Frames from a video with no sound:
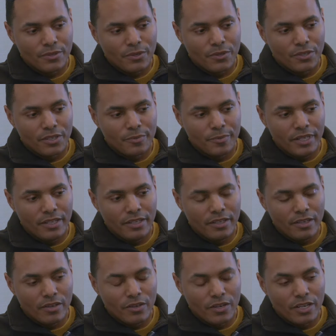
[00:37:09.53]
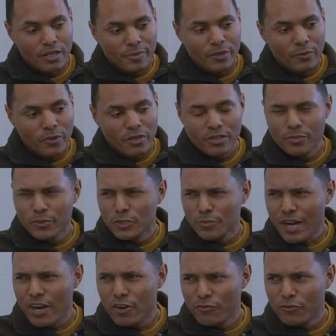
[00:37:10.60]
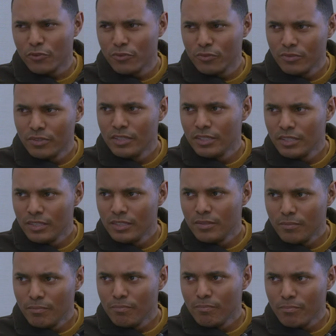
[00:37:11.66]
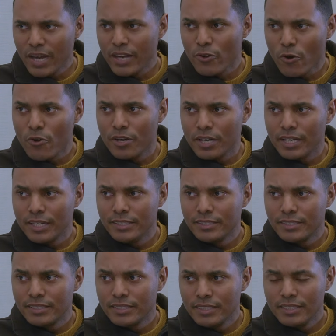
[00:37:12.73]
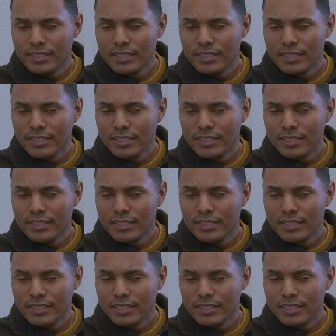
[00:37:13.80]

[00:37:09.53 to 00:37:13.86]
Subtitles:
are going to be one of the most powerful minorities